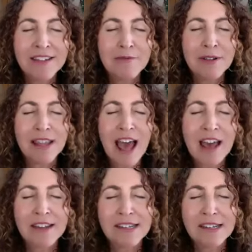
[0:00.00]

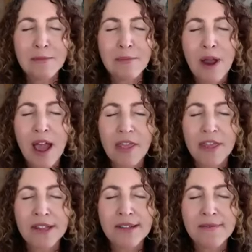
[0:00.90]
relaxing
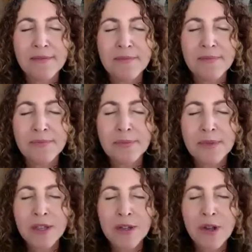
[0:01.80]
breaths,
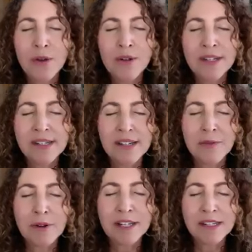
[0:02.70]

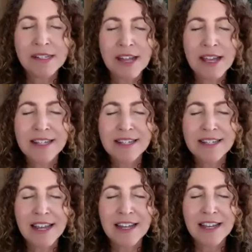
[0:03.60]
noticing what it's like
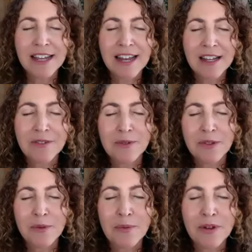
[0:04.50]
today to connect with
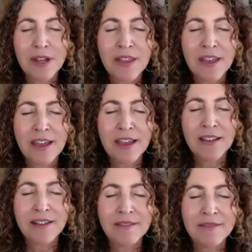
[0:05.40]
your
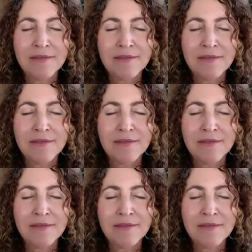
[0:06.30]
breathing.